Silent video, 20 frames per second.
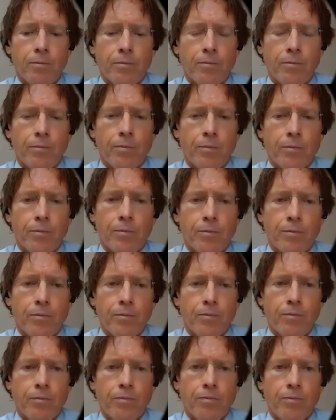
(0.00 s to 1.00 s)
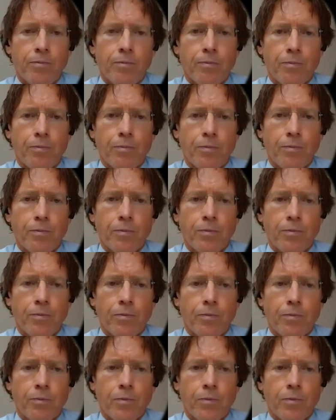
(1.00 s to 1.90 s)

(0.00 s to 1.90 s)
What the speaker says: Nobody speaks.